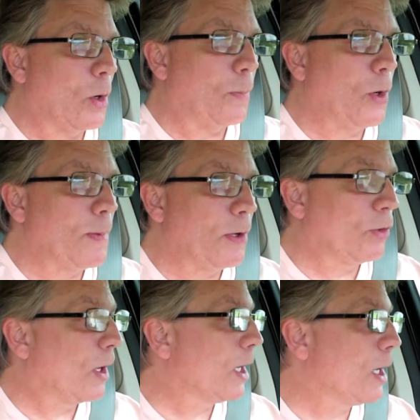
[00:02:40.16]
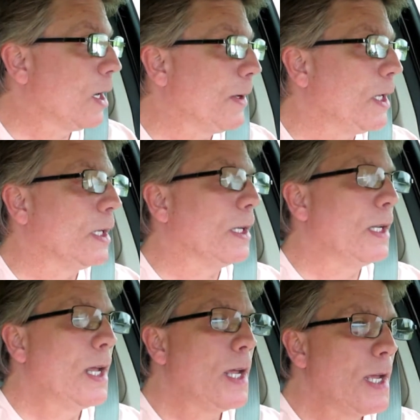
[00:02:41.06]
are pretty much going to come in
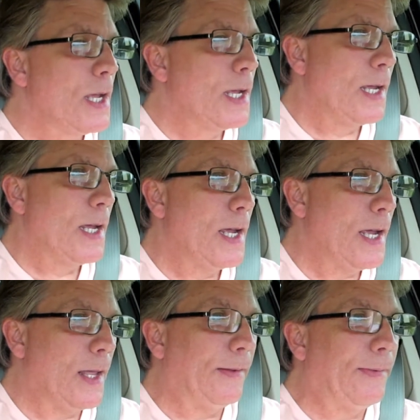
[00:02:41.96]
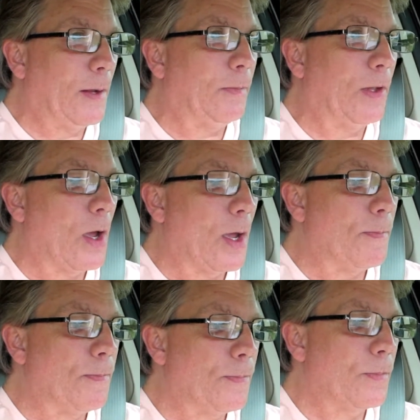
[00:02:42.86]
at the same
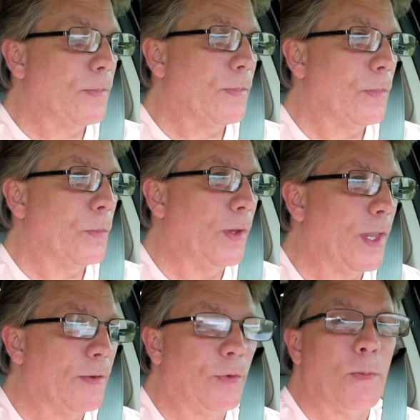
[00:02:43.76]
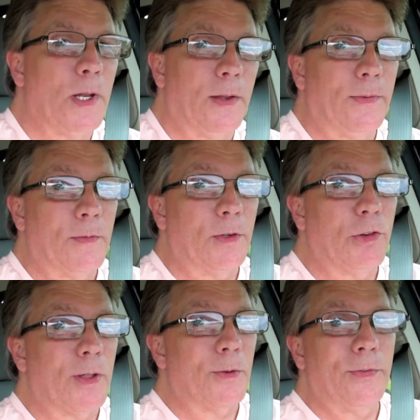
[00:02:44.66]
time, within a few minutes of each
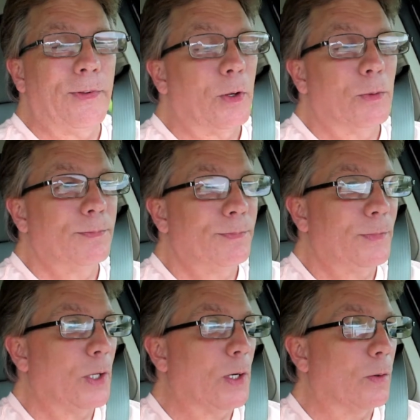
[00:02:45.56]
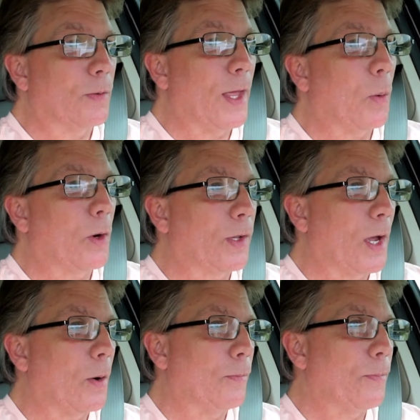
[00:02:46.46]
other. So, you know, that worked
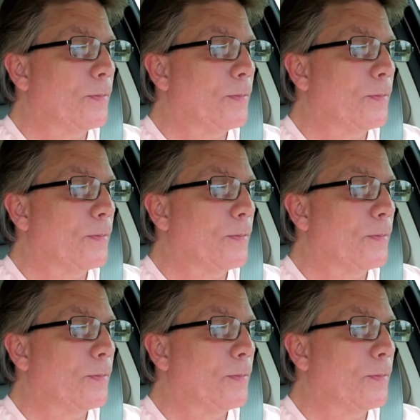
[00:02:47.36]
out.